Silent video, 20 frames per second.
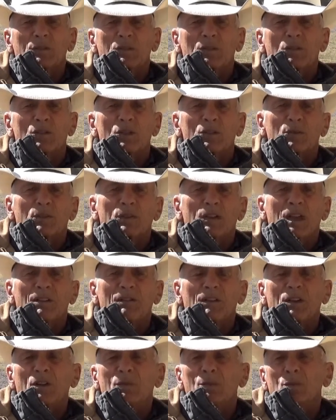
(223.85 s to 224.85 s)
And of course, when you
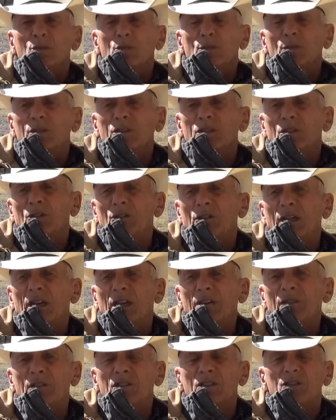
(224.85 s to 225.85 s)
have air movement, you don't
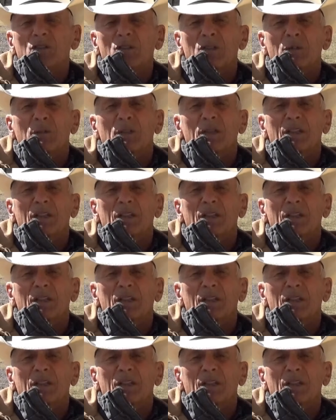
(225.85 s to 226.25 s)
have extreme